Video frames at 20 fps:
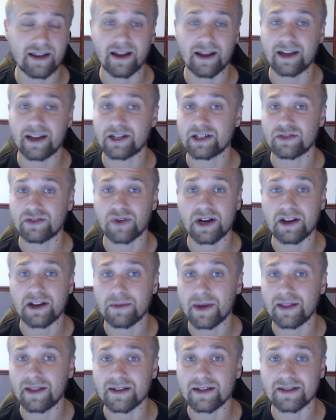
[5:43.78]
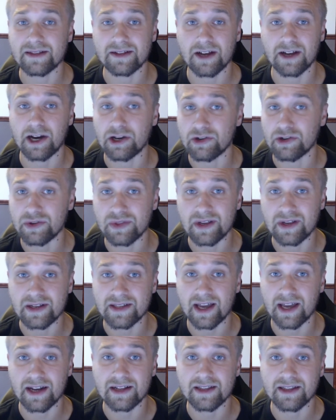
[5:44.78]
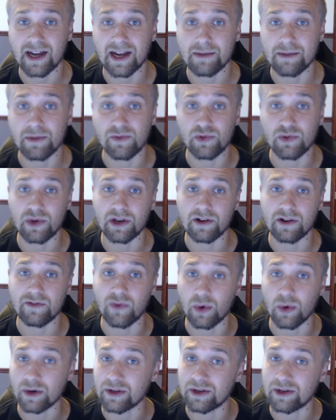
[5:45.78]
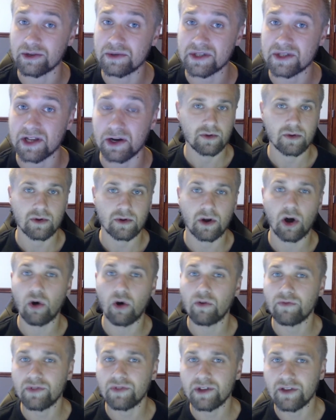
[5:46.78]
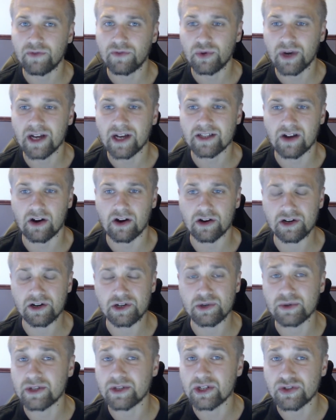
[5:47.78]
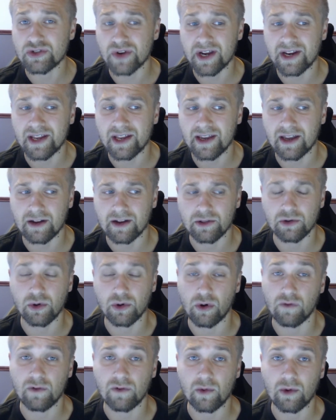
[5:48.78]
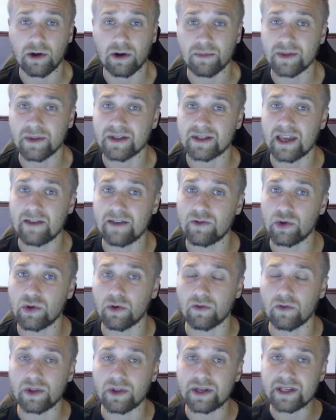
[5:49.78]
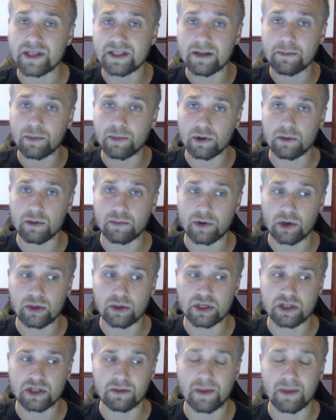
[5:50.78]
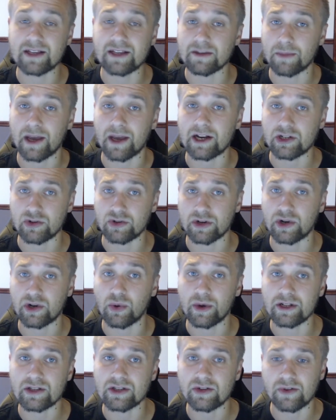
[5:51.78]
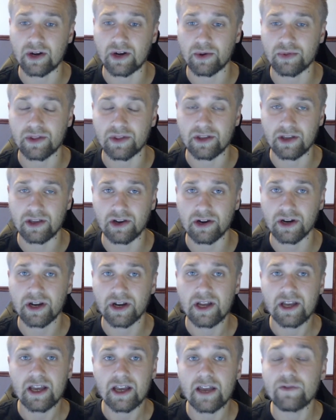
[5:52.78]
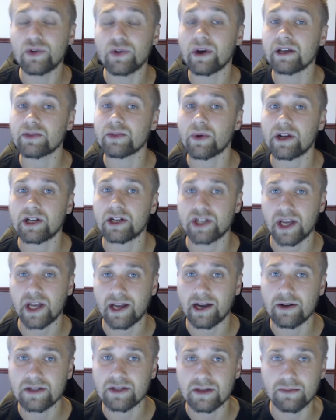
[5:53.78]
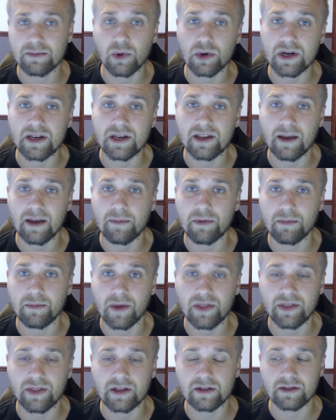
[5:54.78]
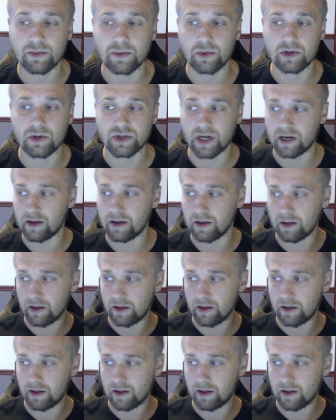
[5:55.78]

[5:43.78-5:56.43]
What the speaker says: just recommend listing 100 things at a time if you can afford to do so. Hopefully, if you guys are new to trading and a little overwhelmed, this gave you a really simple approach to make some extra coins throughout the year. If you guys want to check out some more in-depth methods, we'll try to